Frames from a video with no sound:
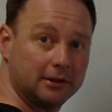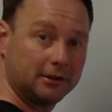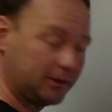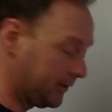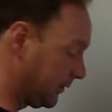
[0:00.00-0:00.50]

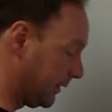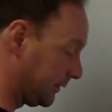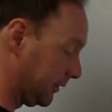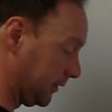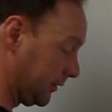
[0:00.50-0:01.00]
this
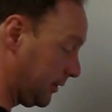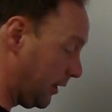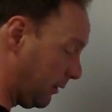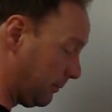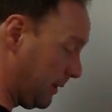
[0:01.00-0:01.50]
electron goes,
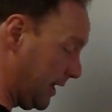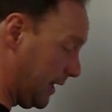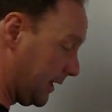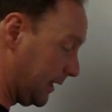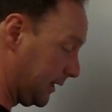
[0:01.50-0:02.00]
oh
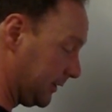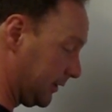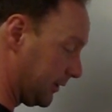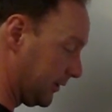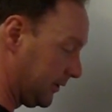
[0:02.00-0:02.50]
man, I can
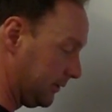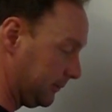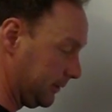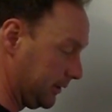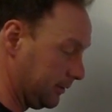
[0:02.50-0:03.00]
just
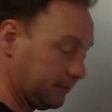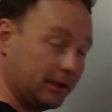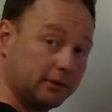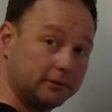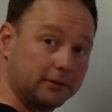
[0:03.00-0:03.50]
zoom, you know,
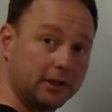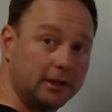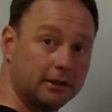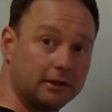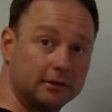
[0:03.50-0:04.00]
right over to
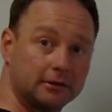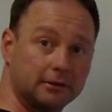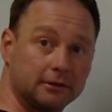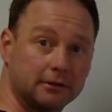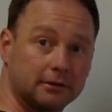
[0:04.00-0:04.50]
here.
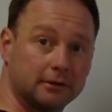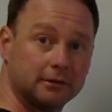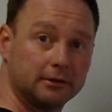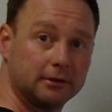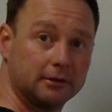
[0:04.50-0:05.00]

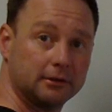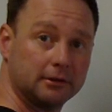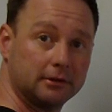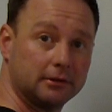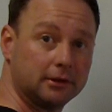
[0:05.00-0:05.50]

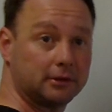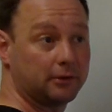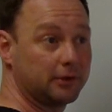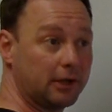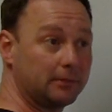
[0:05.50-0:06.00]
Or go
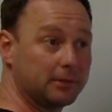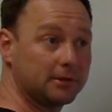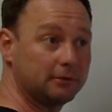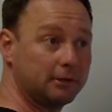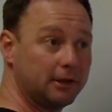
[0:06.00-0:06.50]
the
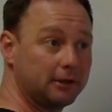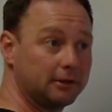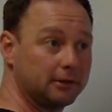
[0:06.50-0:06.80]
opposite way.